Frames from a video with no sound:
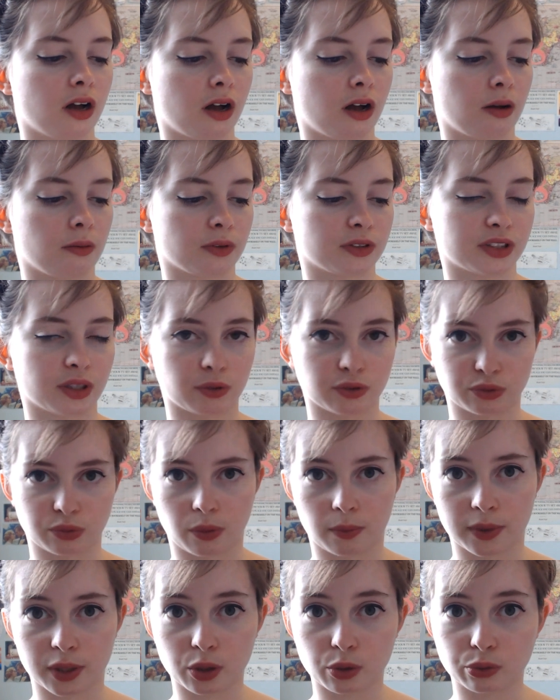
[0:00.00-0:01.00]
because that was
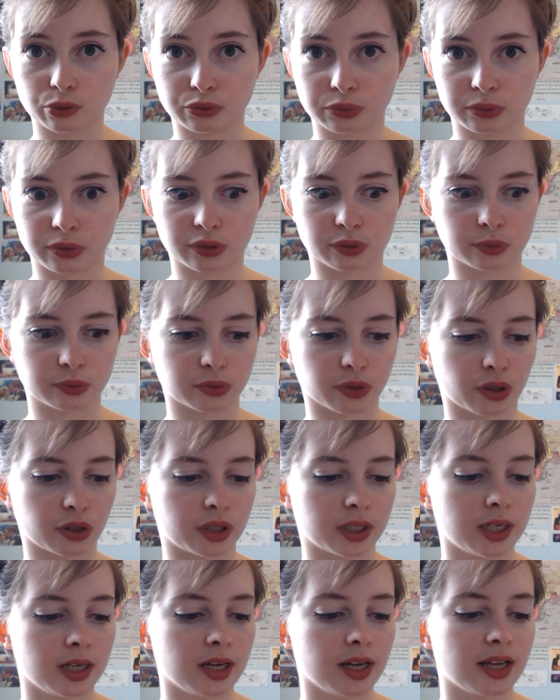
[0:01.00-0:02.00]
what my coursework was
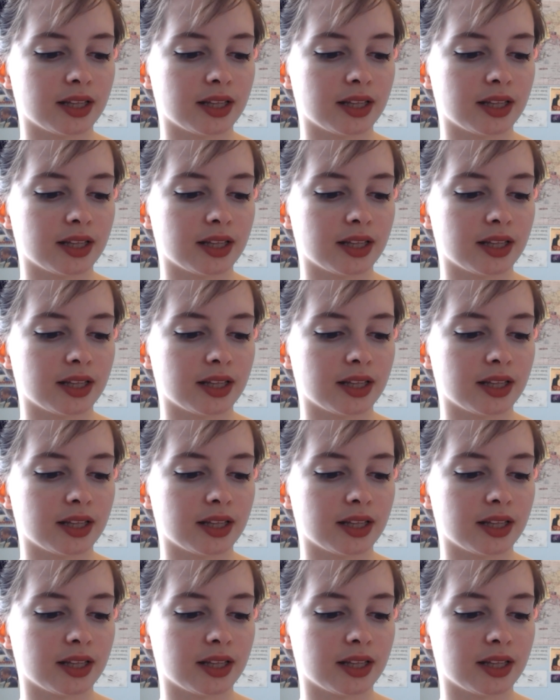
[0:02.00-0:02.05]
on,